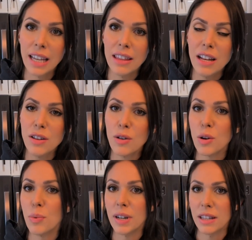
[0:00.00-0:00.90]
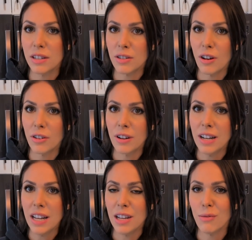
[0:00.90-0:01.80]
and then you go to put the starter
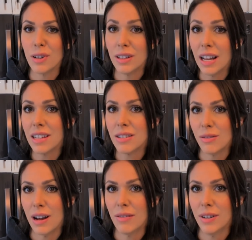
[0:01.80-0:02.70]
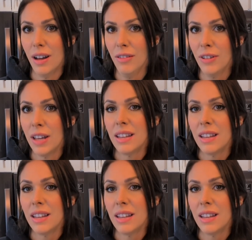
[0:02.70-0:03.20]
in and you realize you don't have enough,